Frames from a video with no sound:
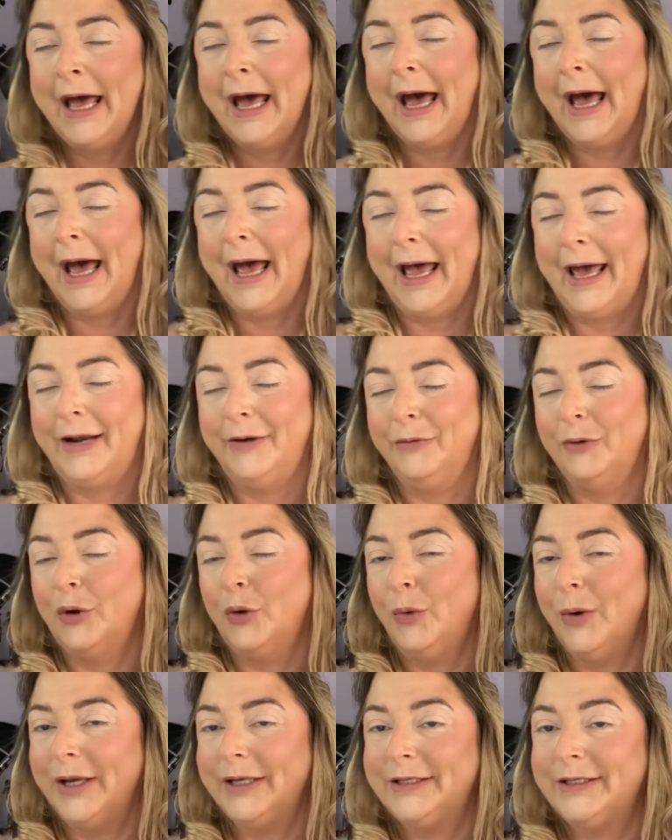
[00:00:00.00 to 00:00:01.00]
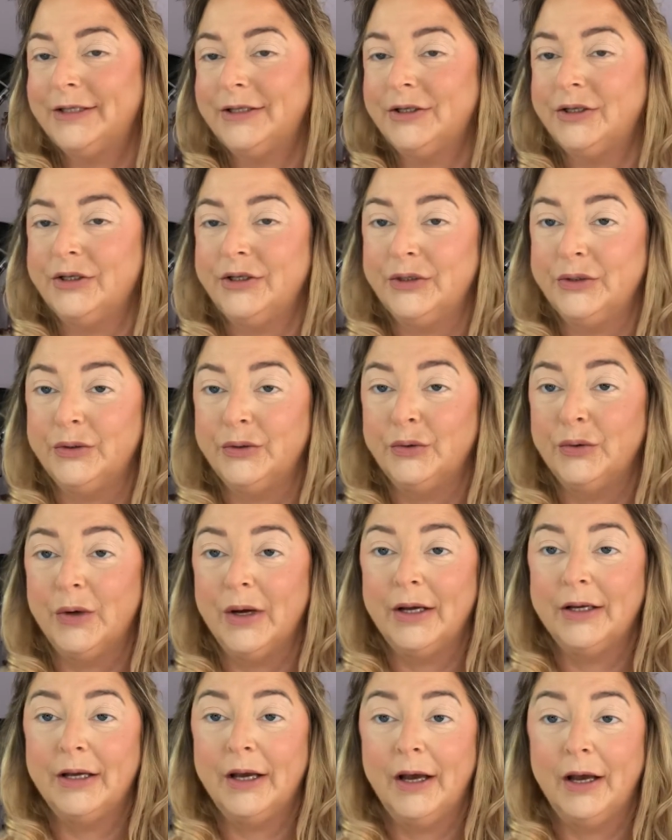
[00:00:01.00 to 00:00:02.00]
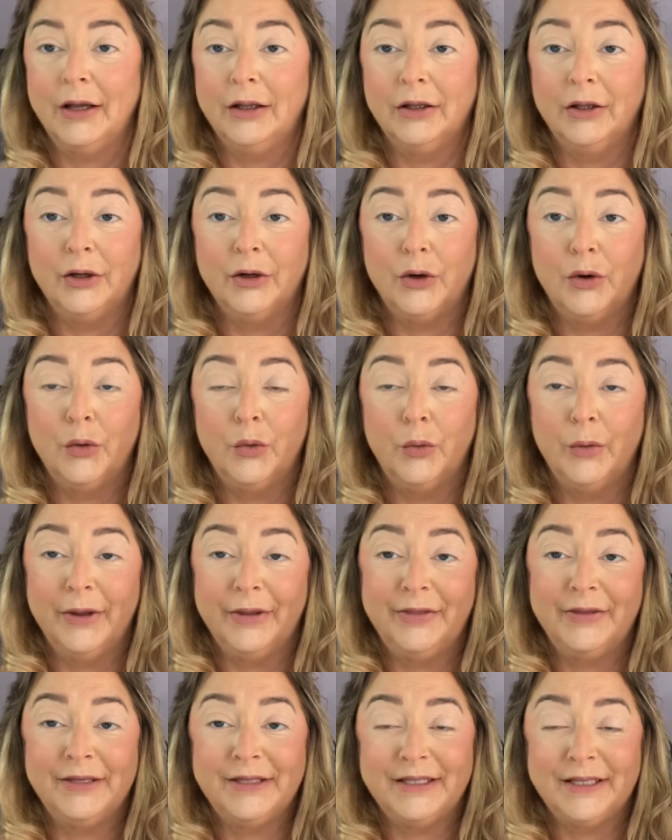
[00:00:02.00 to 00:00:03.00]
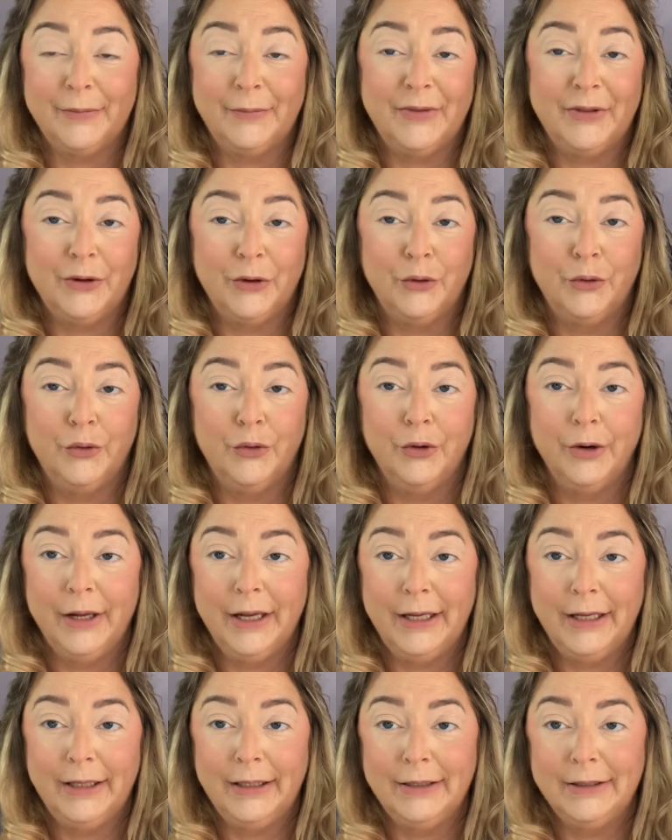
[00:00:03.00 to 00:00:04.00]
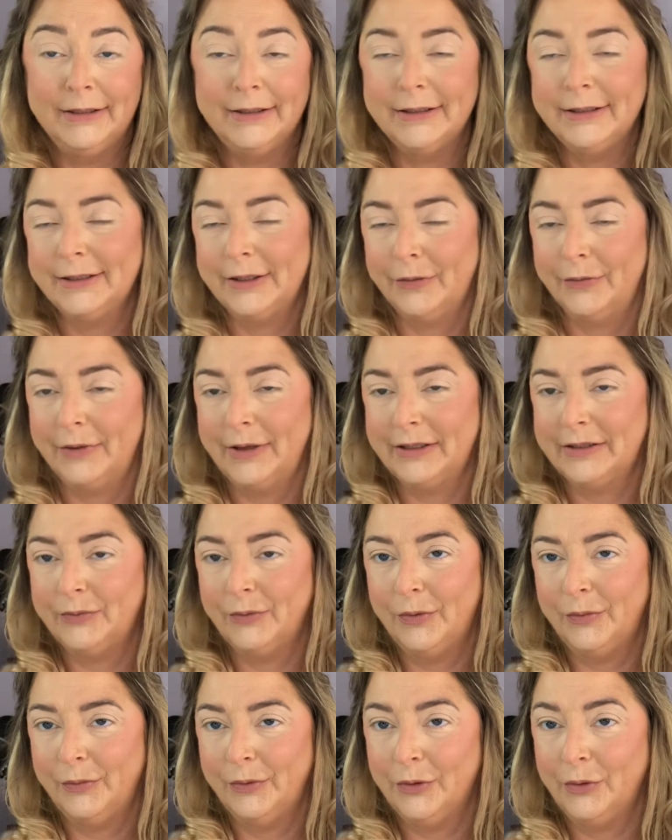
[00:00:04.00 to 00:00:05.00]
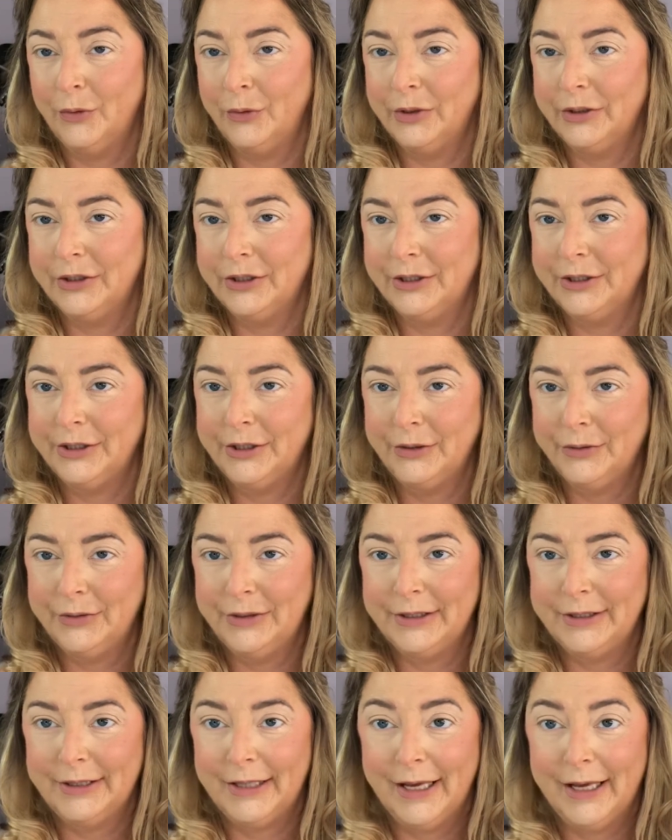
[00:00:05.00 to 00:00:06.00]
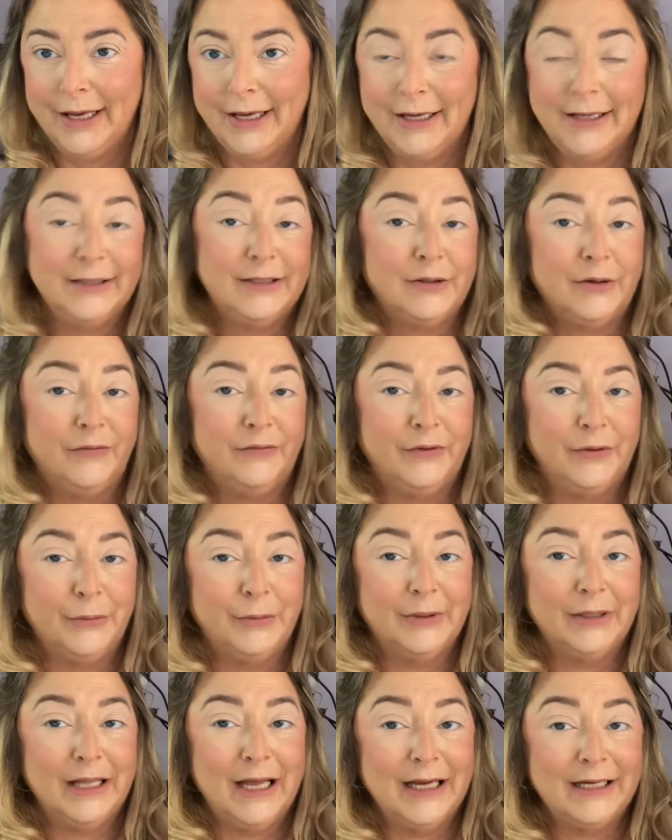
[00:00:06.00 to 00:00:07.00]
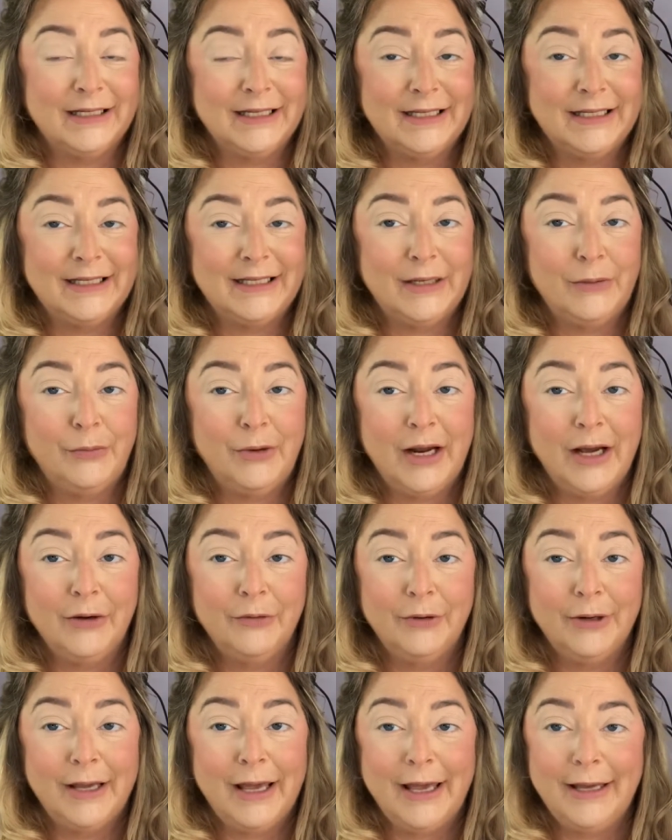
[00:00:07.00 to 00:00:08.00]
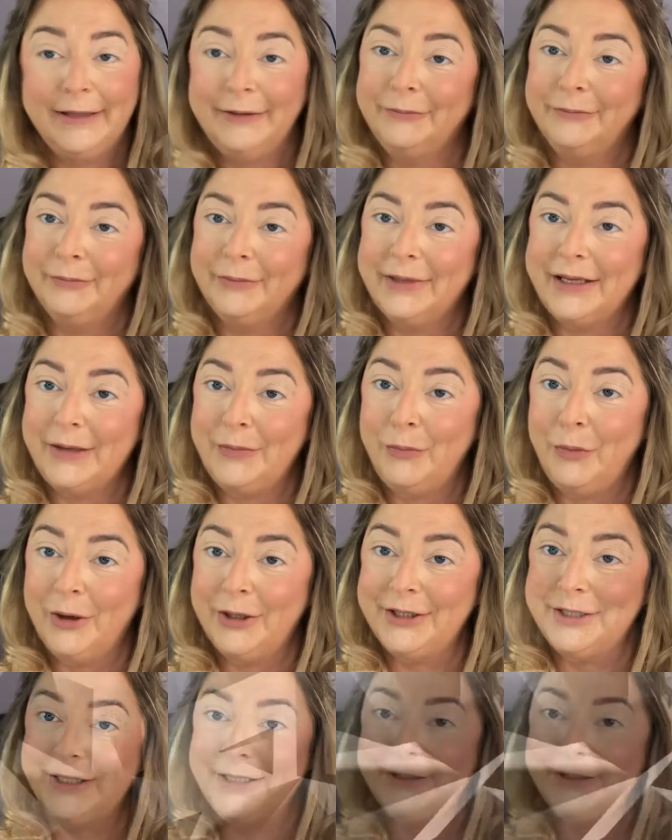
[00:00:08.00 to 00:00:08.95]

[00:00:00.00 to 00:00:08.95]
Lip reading: I had a request to do a look with some of the greens, so that's what we're going to do today. So if you would like to see what I create, keep watching.